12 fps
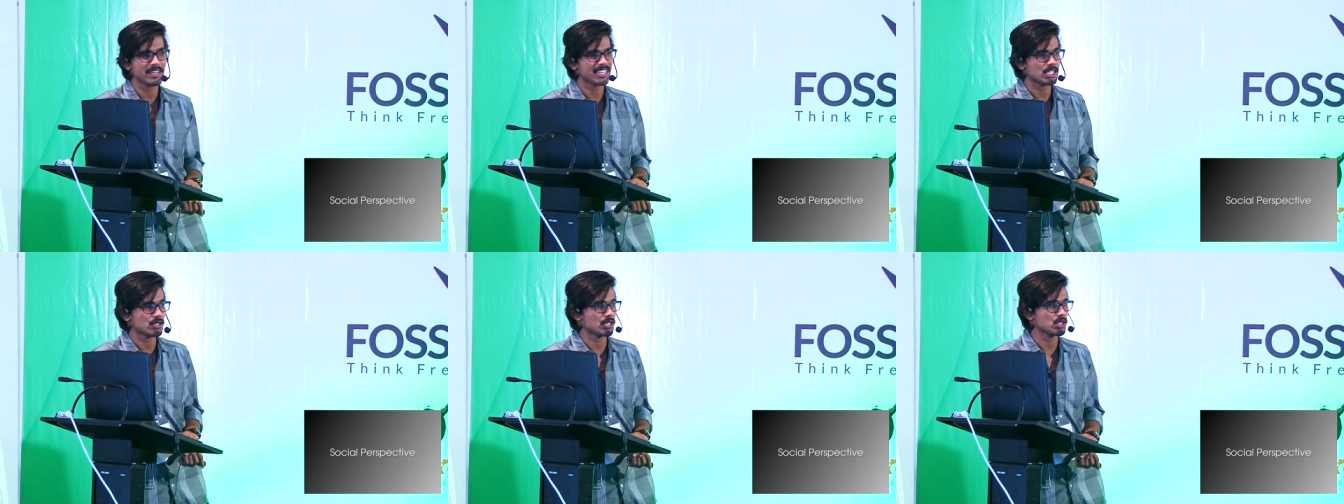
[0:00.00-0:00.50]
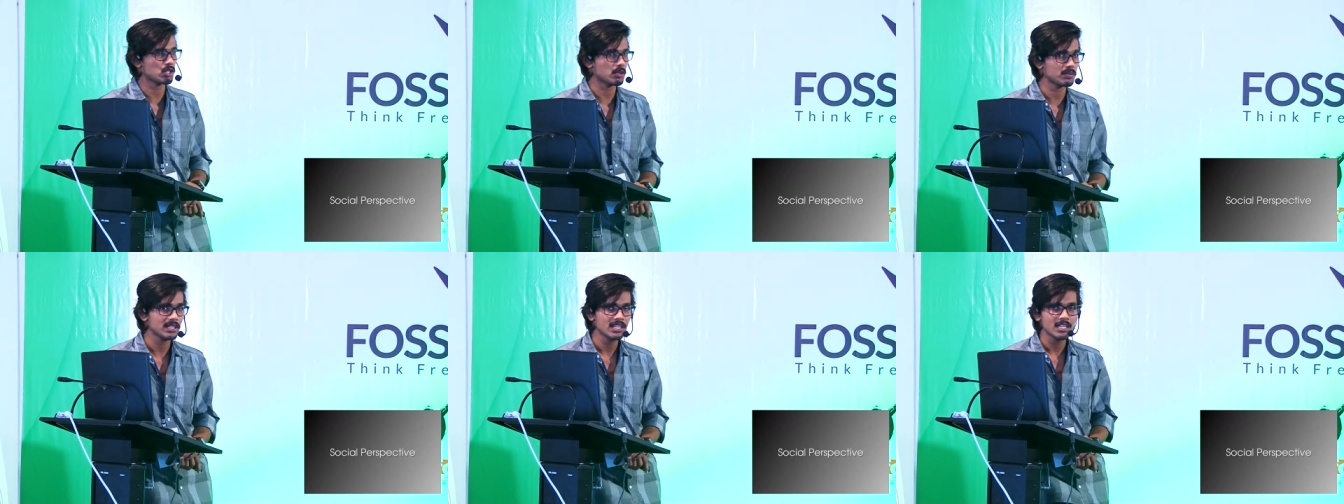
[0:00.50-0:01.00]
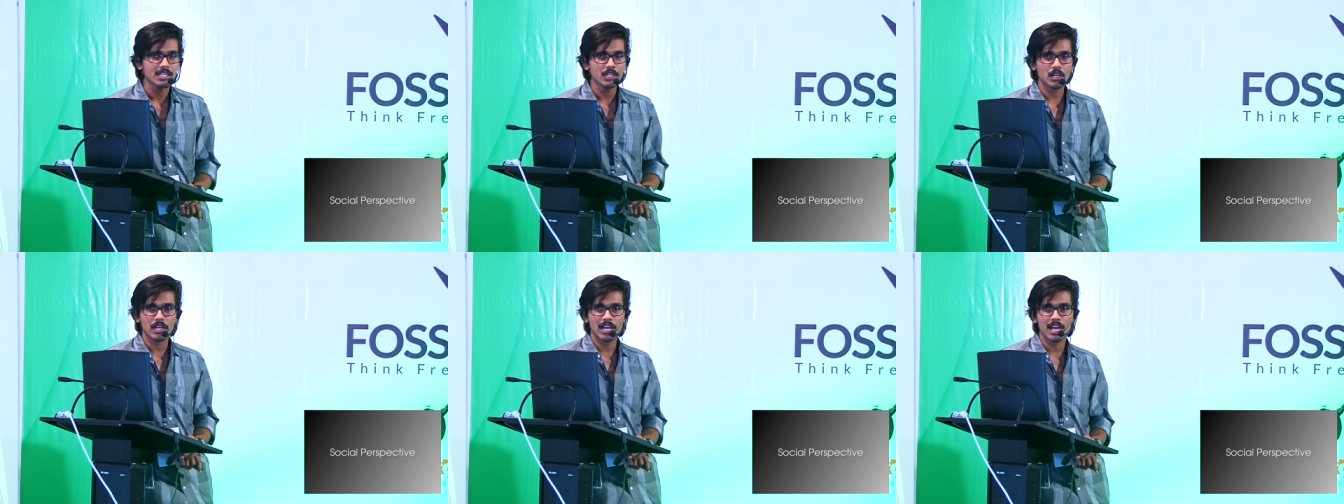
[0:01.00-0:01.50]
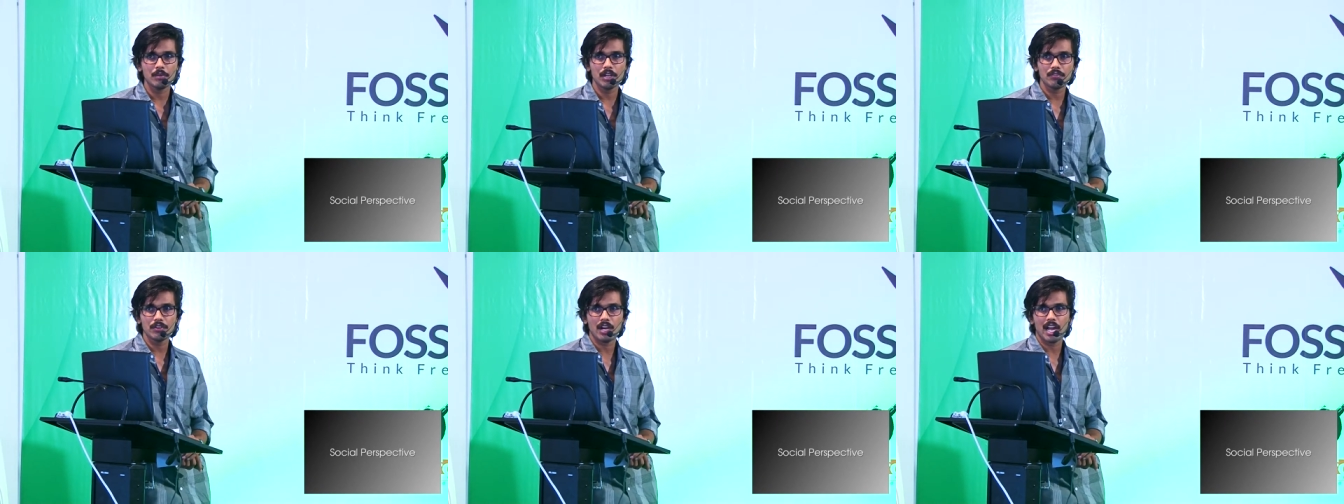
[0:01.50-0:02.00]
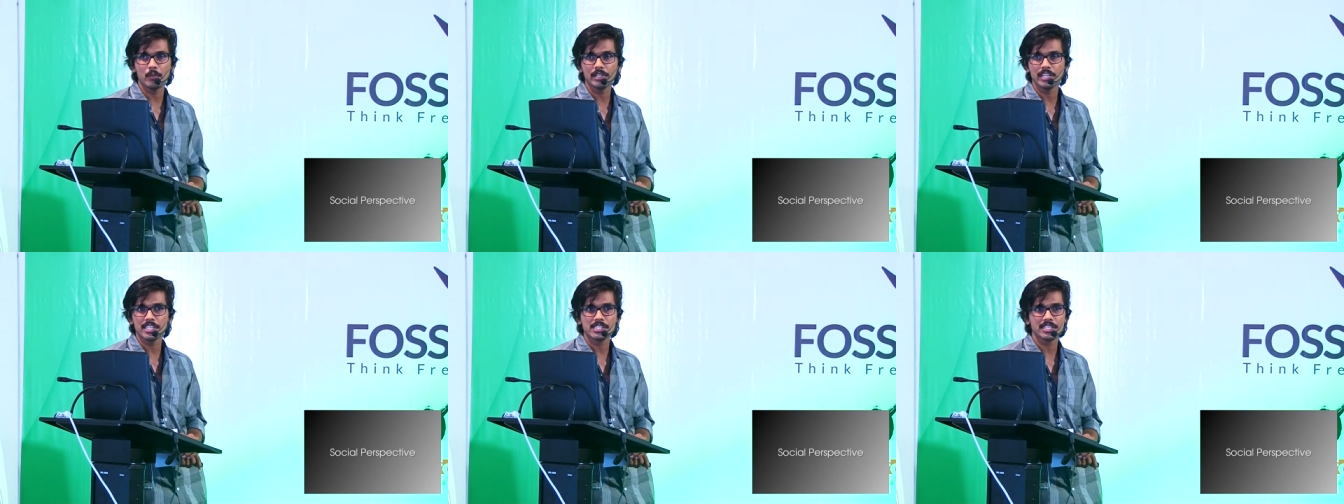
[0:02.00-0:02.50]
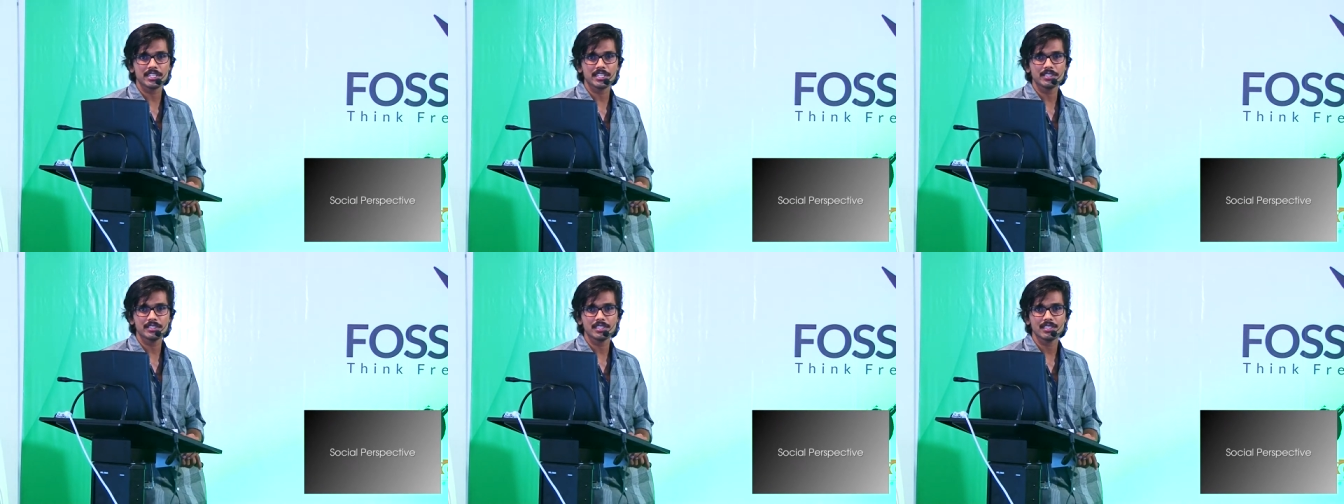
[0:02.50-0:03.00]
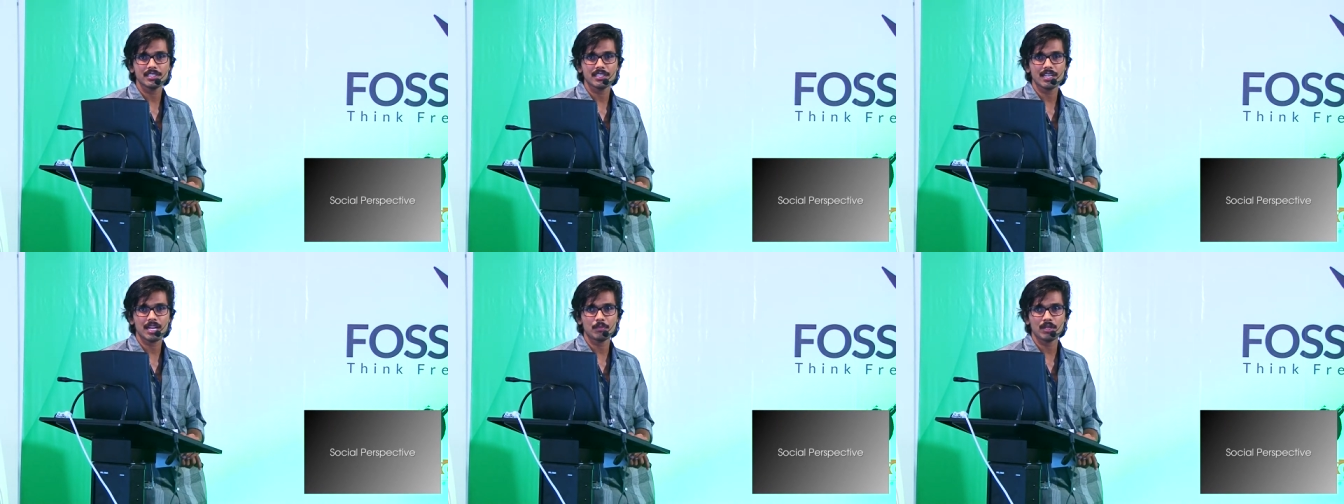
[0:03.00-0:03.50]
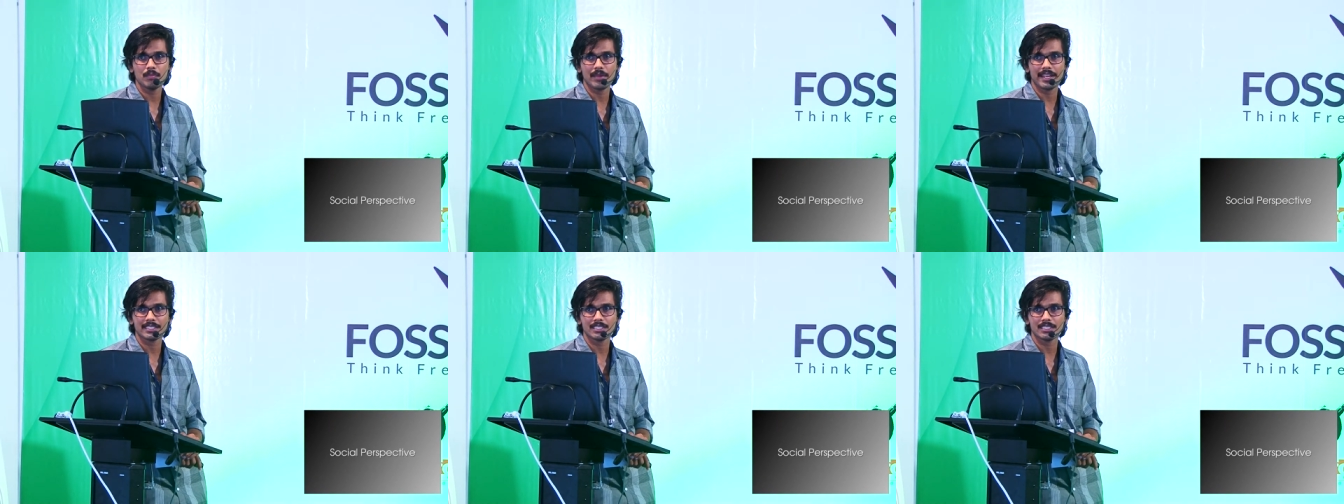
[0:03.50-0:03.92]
made in a sweatshop. Now, how many of you Apple guys are here? Apple, Mac,